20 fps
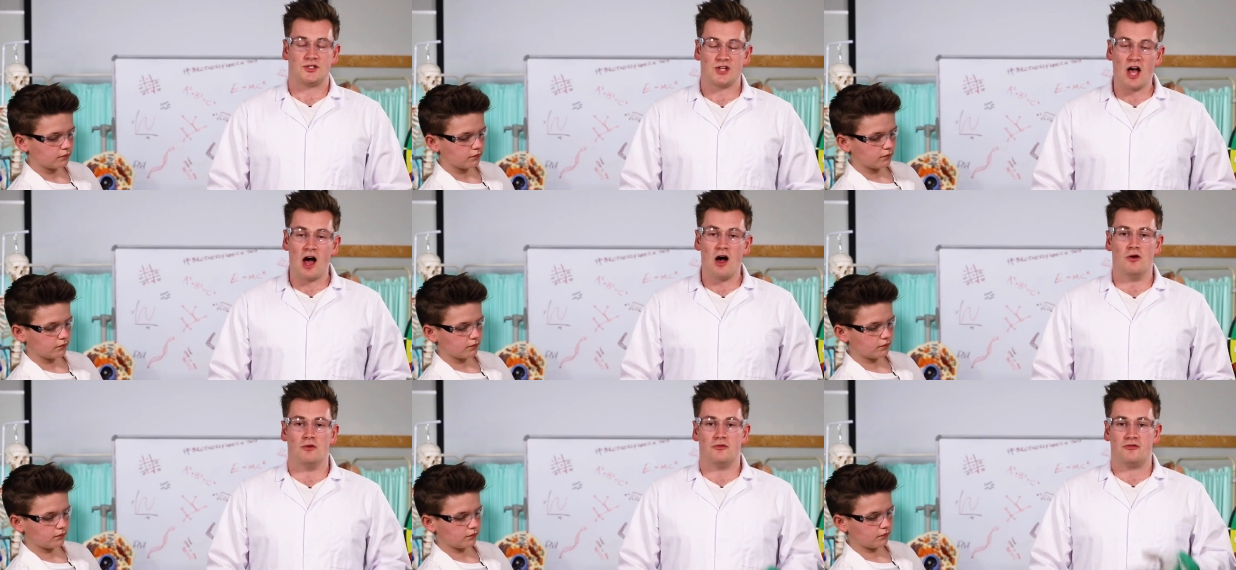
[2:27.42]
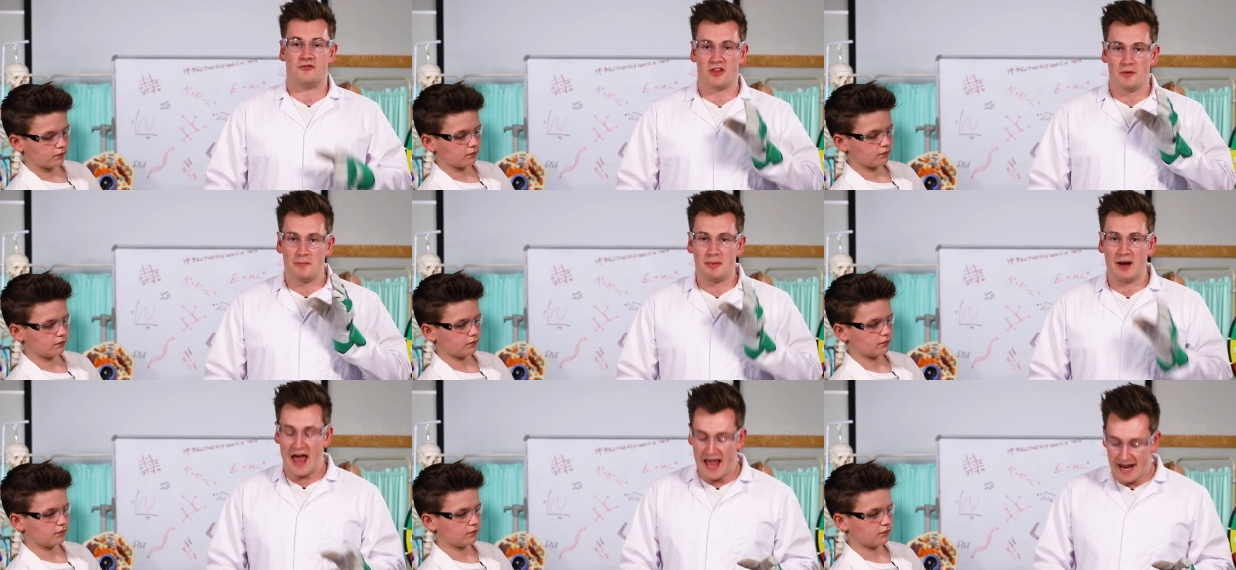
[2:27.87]
Speaker 1: So, for
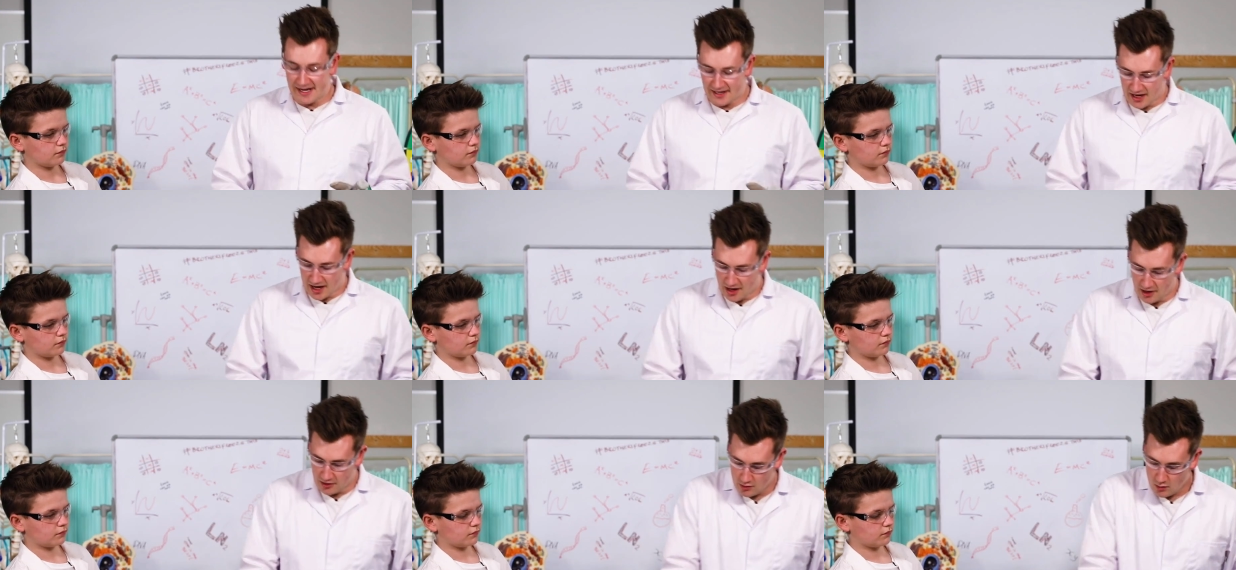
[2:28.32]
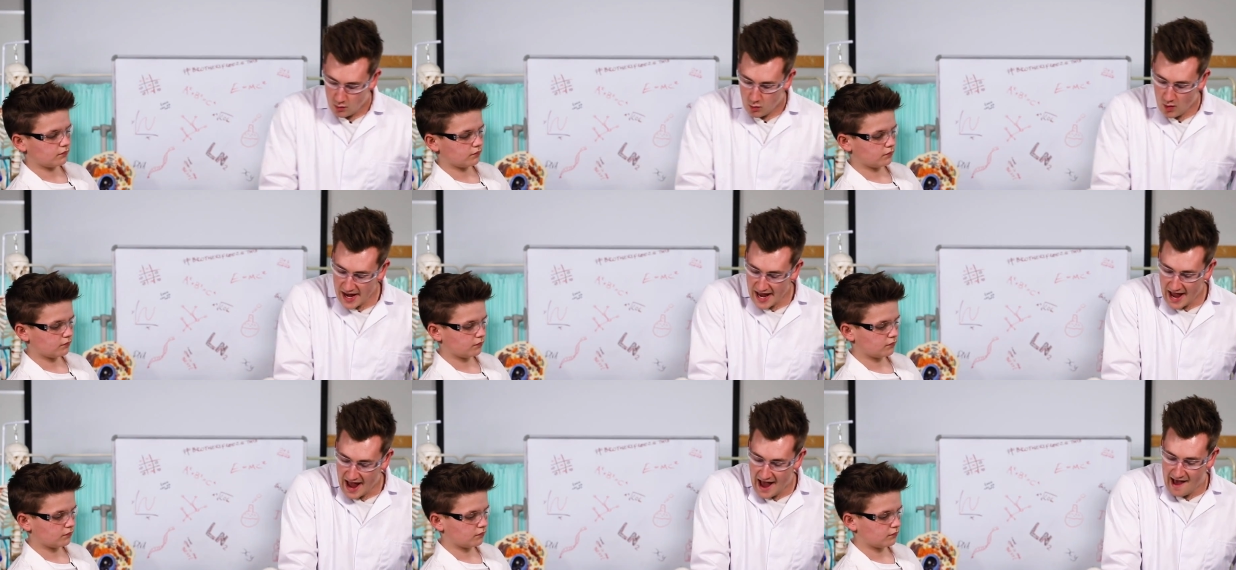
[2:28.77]
the Play-Doh,
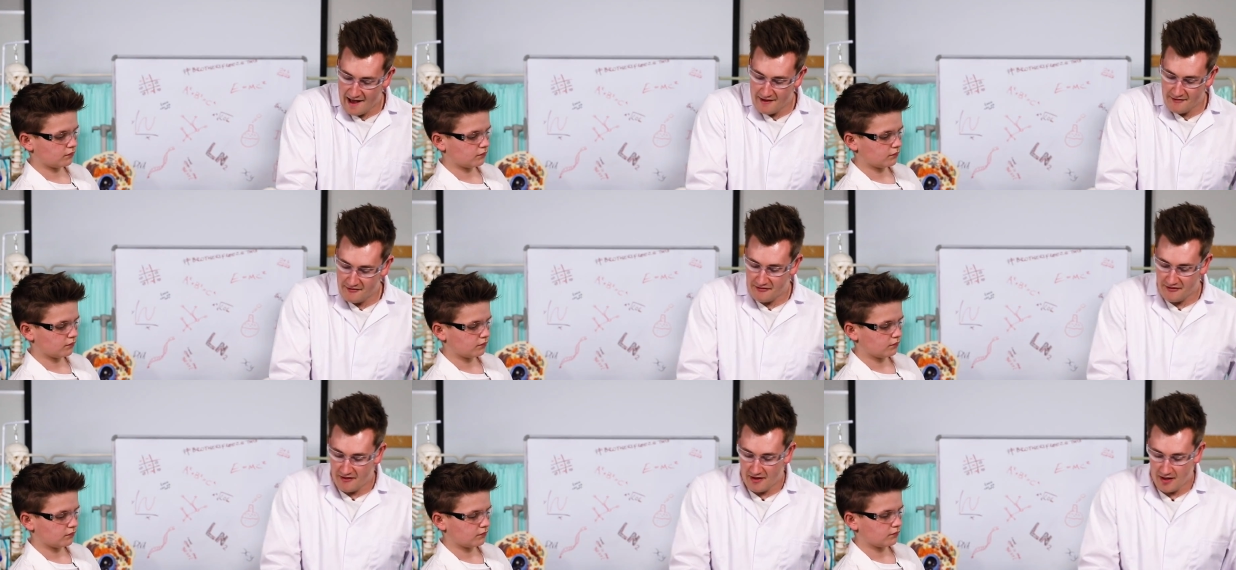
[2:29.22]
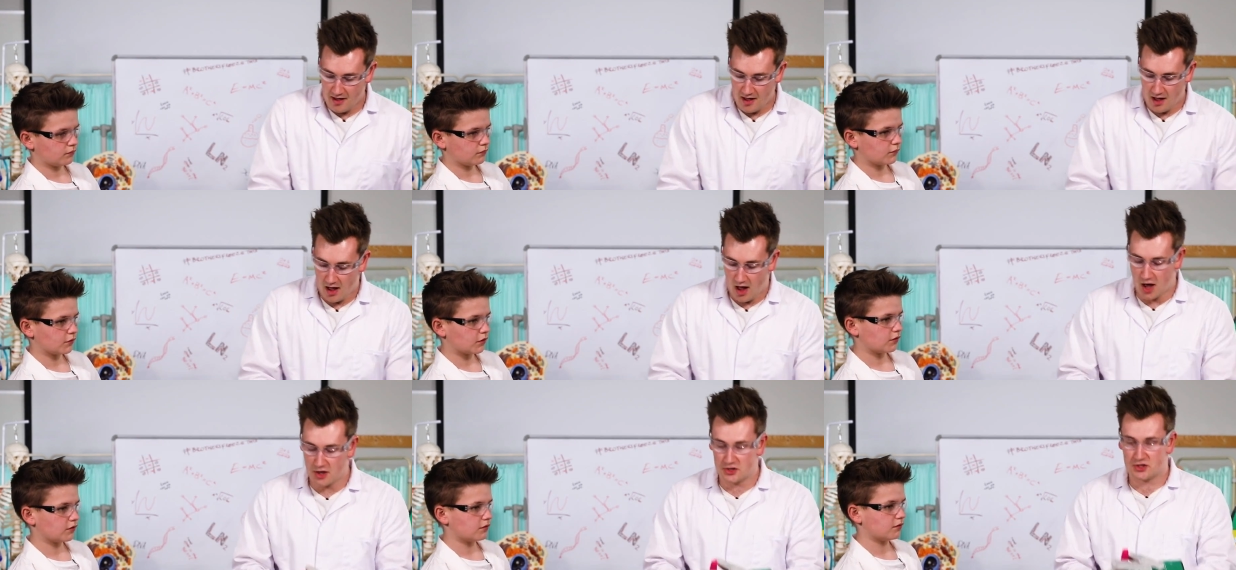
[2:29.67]
we have
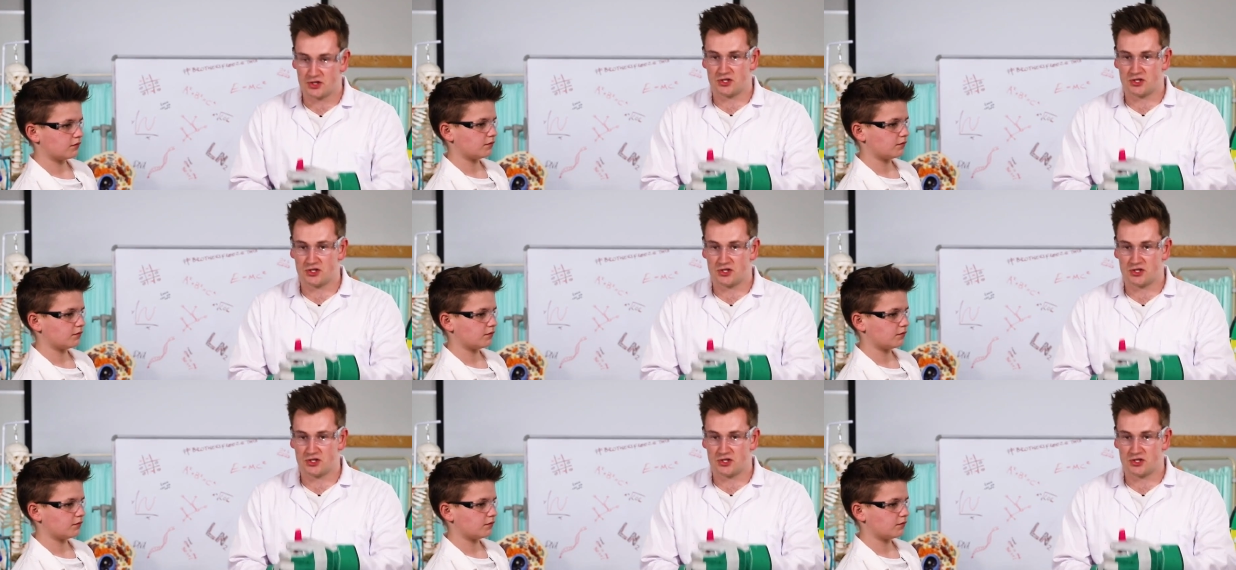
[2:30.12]
a